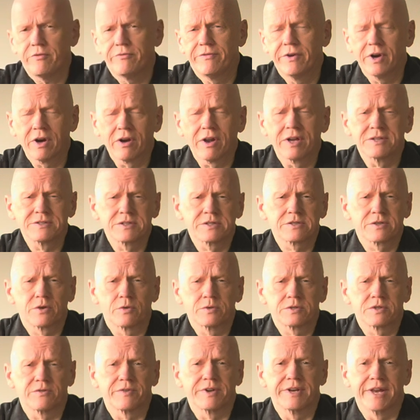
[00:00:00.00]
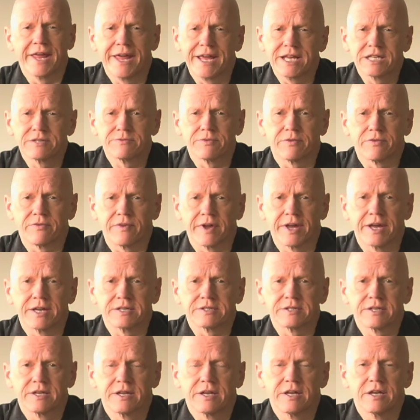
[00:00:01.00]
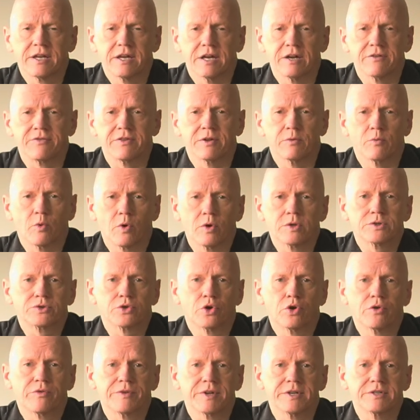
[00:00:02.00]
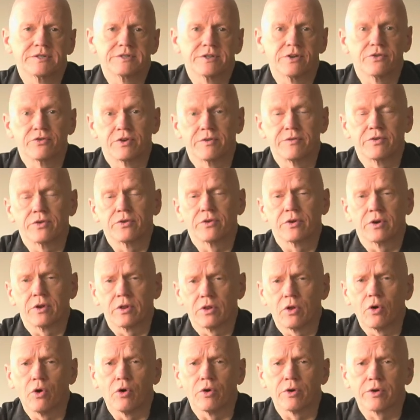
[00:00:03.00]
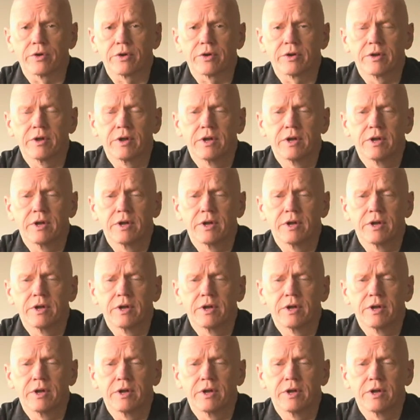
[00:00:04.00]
fertilisers can also have a negative effect if they wash off into a river or a loch.